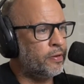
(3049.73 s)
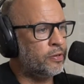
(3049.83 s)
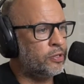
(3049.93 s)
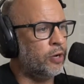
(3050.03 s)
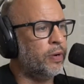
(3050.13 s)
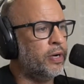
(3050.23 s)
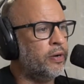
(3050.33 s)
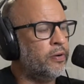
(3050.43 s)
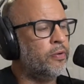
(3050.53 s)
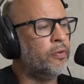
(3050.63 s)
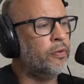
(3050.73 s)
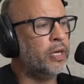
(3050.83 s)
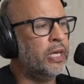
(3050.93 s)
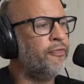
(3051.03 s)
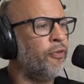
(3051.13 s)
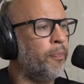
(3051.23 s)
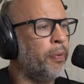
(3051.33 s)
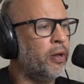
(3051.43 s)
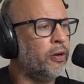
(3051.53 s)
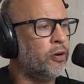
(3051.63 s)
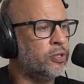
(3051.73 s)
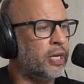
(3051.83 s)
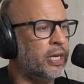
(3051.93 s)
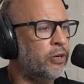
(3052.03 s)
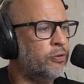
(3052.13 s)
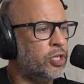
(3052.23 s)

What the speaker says: So when he fought Paulo Costa, he